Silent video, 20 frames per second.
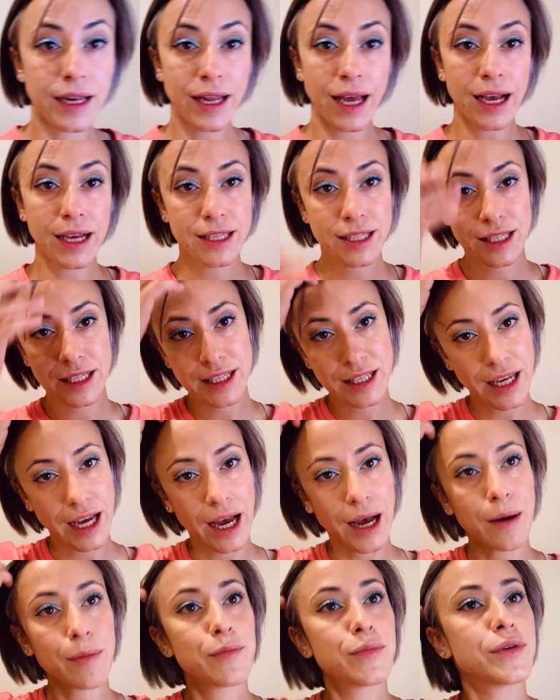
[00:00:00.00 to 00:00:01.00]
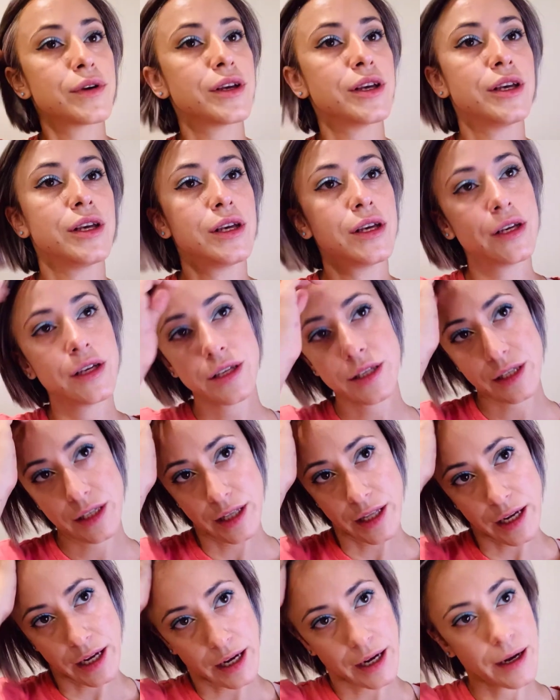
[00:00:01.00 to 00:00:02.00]
next step is
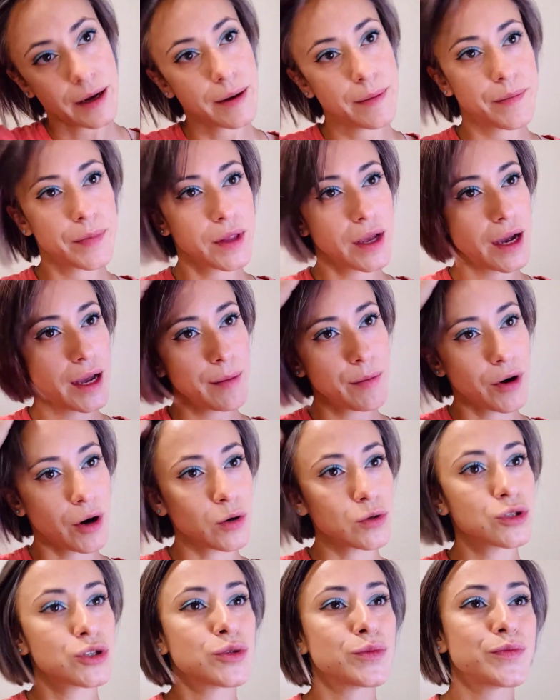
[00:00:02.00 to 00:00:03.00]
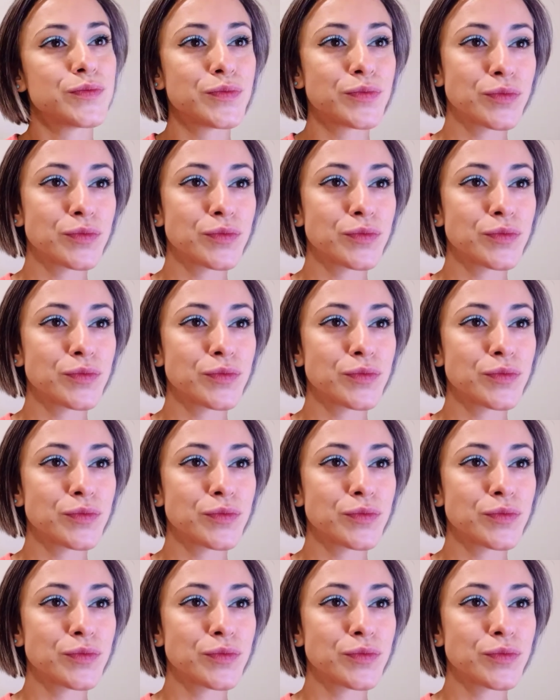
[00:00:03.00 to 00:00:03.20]
the eyebrows.